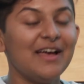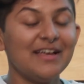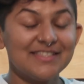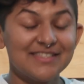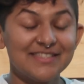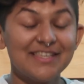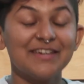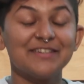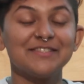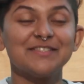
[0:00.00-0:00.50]

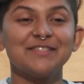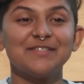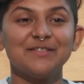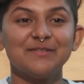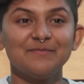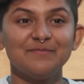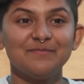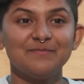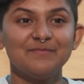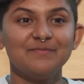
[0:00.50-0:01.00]
6.
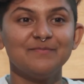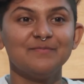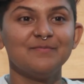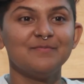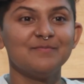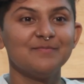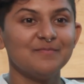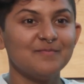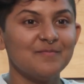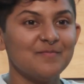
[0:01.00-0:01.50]

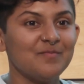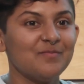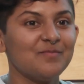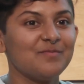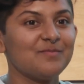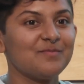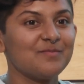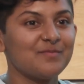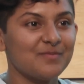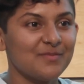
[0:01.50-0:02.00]

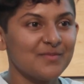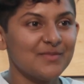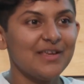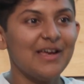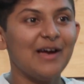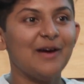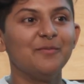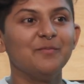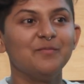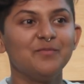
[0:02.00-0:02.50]

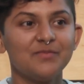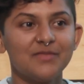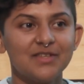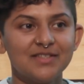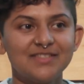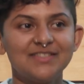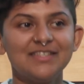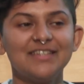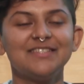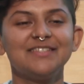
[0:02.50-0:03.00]
Yeah,
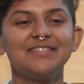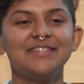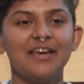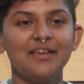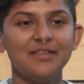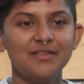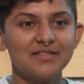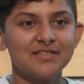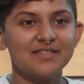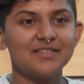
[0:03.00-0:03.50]
6
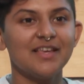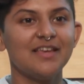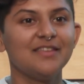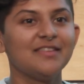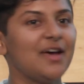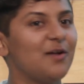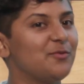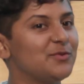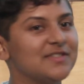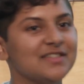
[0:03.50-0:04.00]
deaths, and
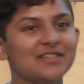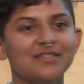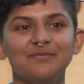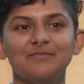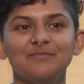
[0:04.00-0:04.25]
that was it.